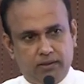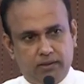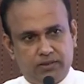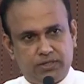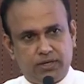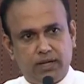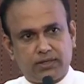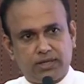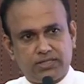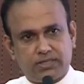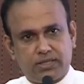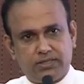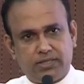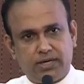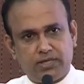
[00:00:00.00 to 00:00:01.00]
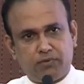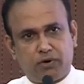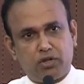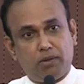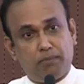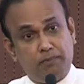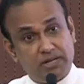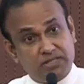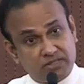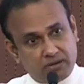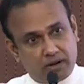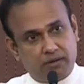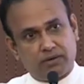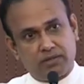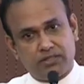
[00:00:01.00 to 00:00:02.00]
Sri Lanka is considered as one of the best
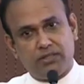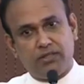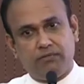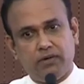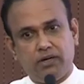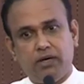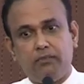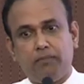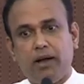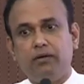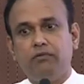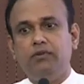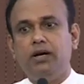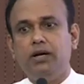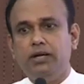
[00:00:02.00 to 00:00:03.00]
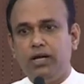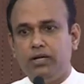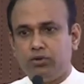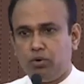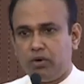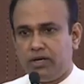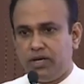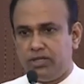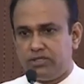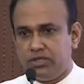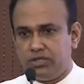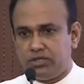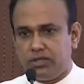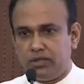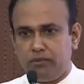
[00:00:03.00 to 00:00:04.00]
countries in the world by World Health
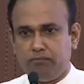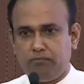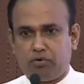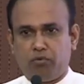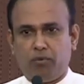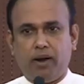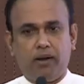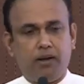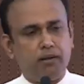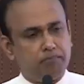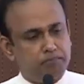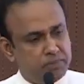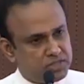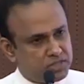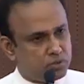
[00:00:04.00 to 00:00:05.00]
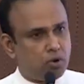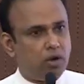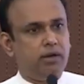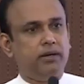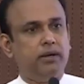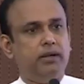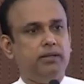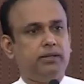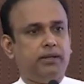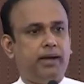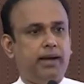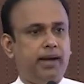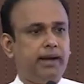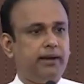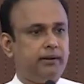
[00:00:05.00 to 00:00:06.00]
Organization, providing best quality
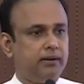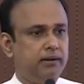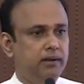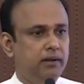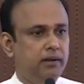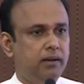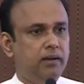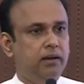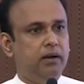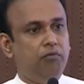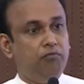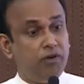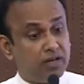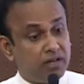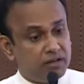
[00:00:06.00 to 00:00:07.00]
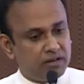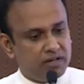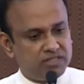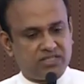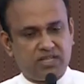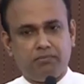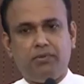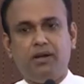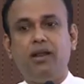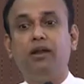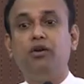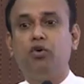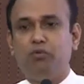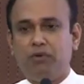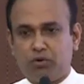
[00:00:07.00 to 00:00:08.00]
healthcare at a very reasonable
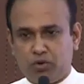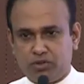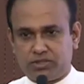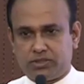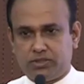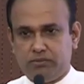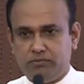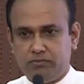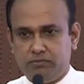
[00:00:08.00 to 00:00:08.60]
and lower cost.